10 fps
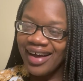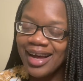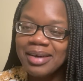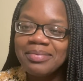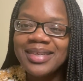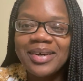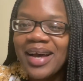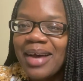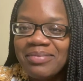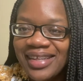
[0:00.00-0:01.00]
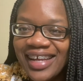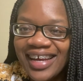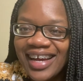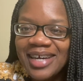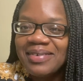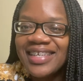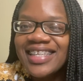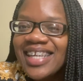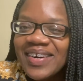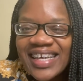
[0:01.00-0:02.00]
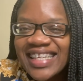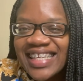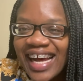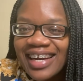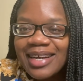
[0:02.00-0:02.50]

I'm so happy. Like, I'm so excited